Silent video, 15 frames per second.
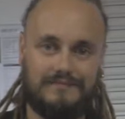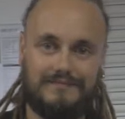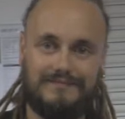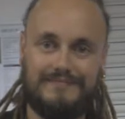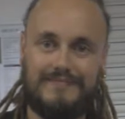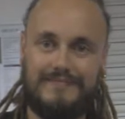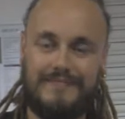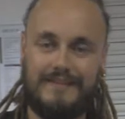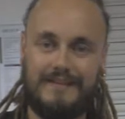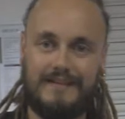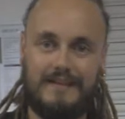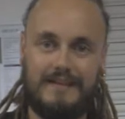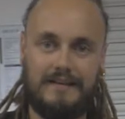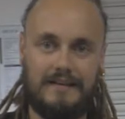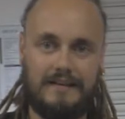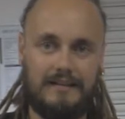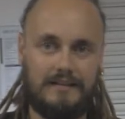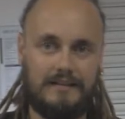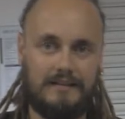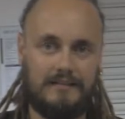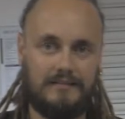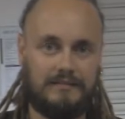
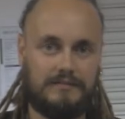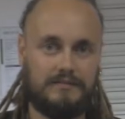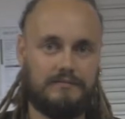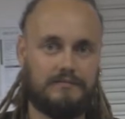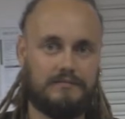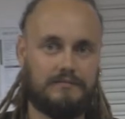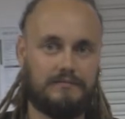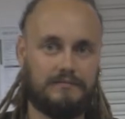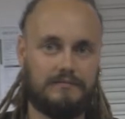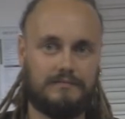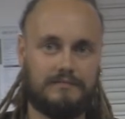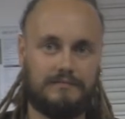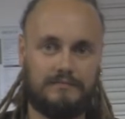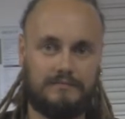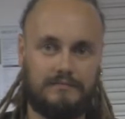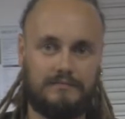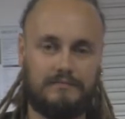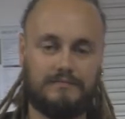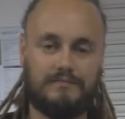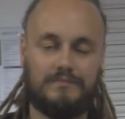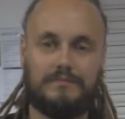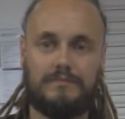
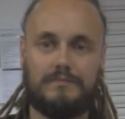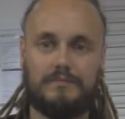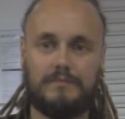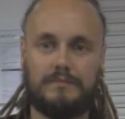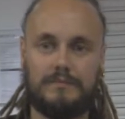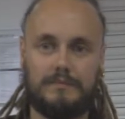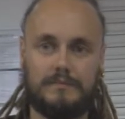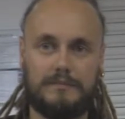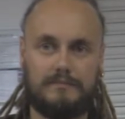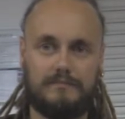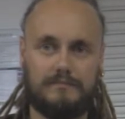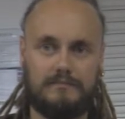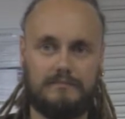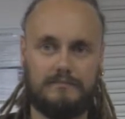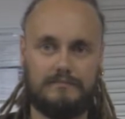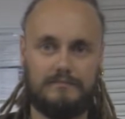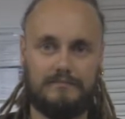(silent)